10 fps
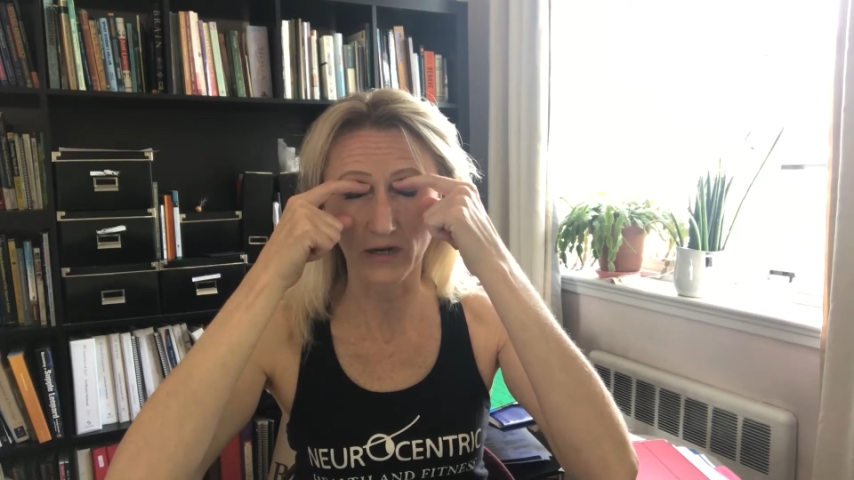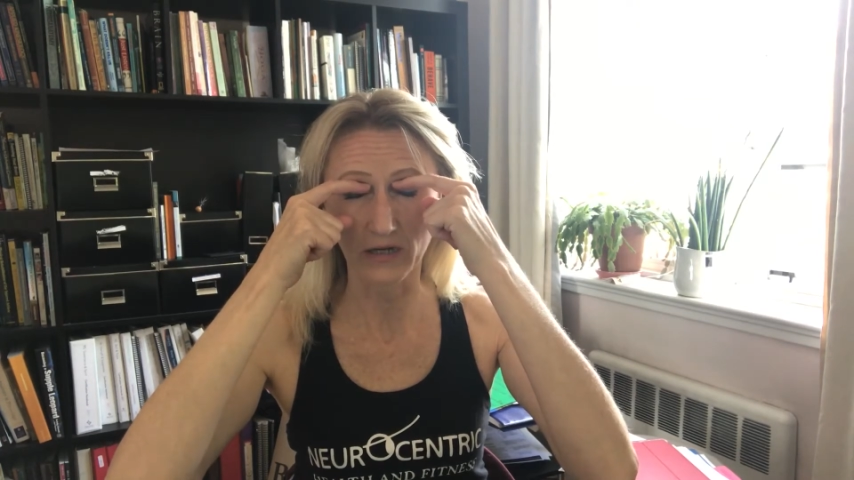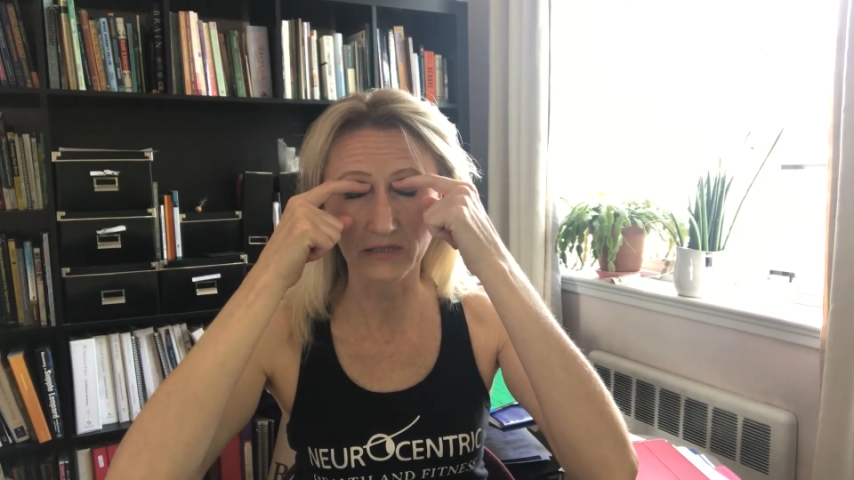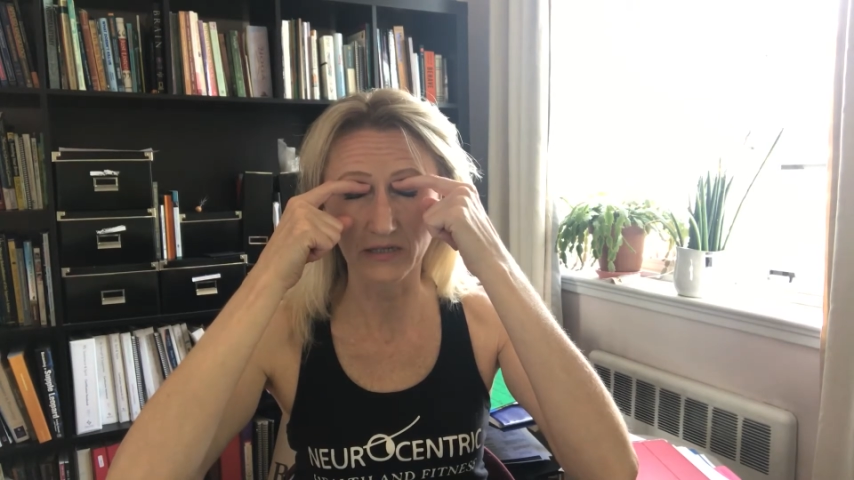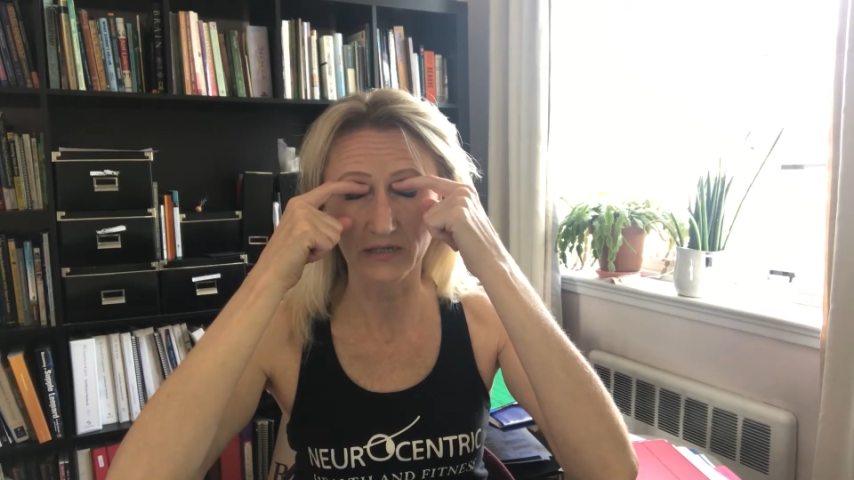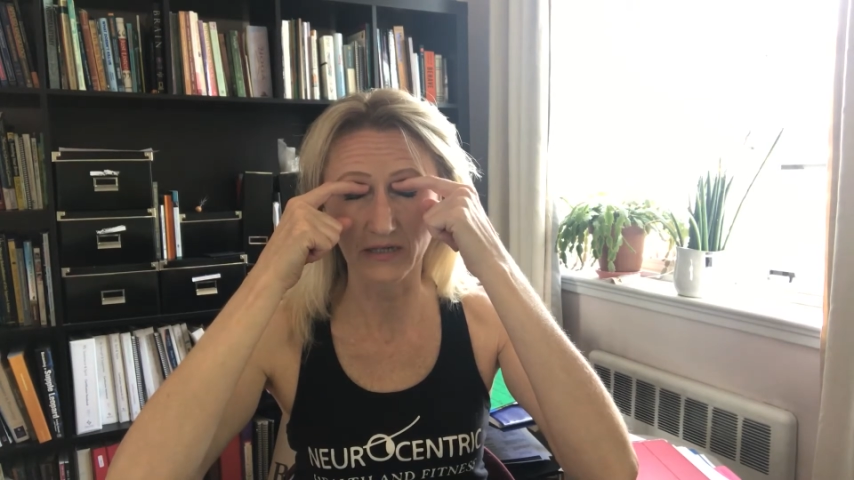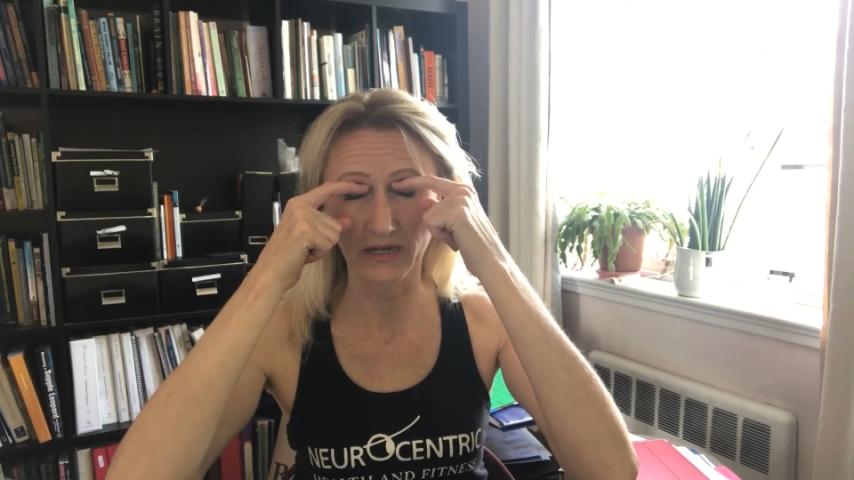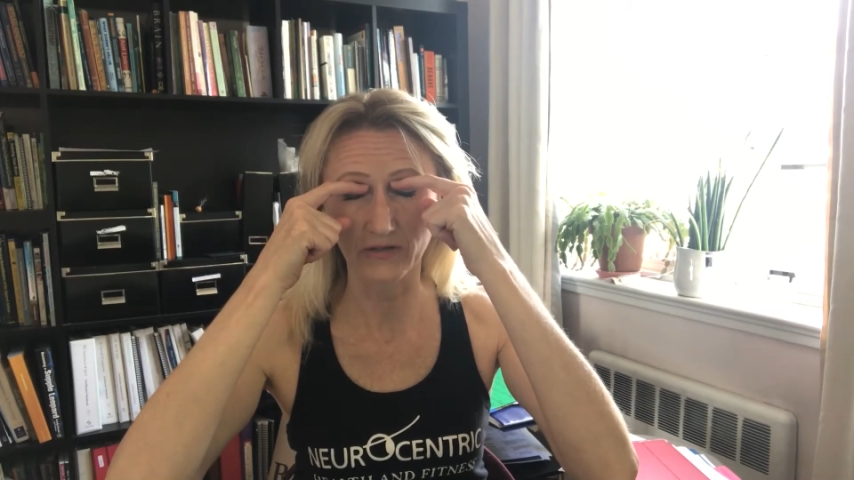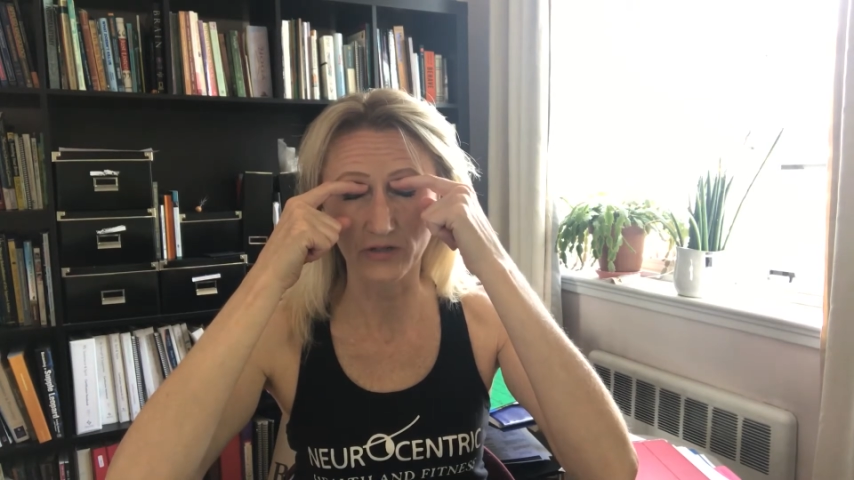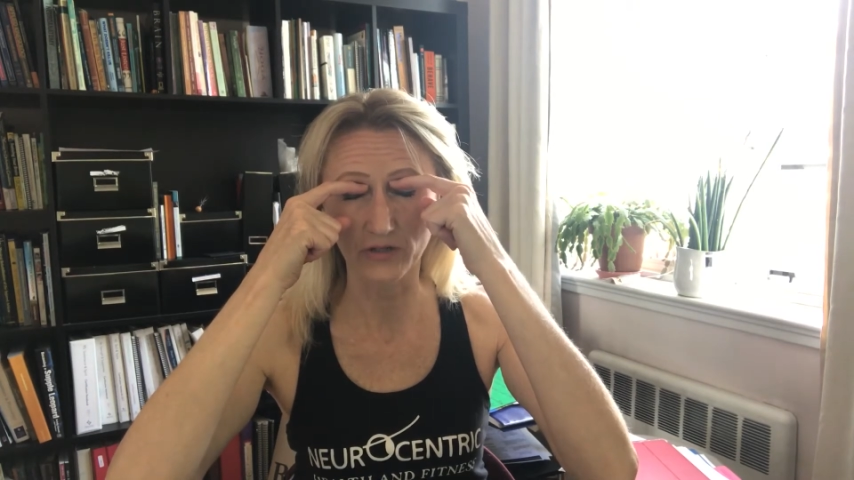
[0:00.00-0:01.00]
under the
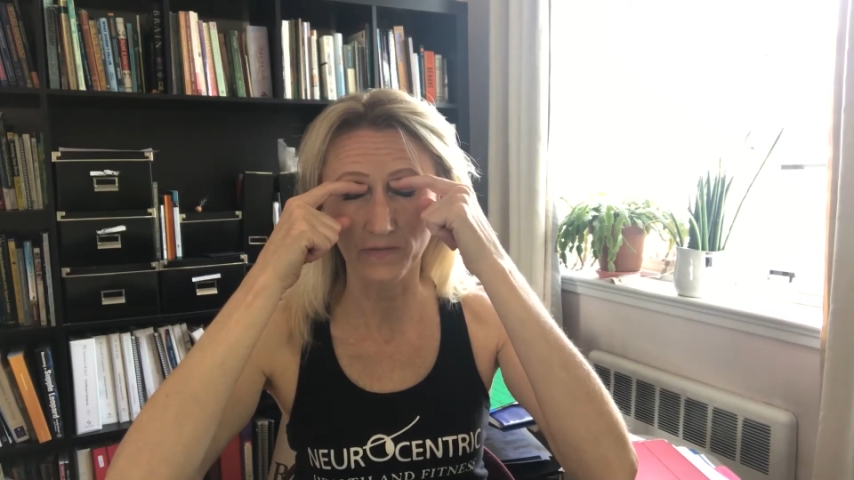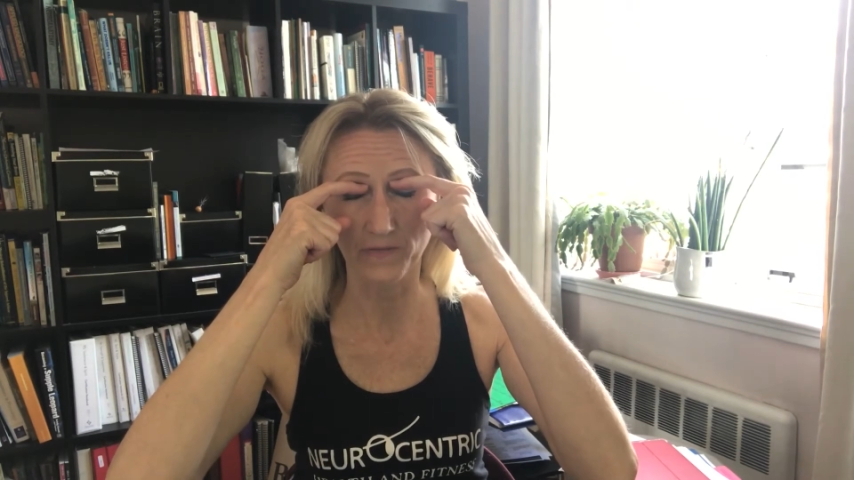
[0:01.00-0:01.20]
ridge.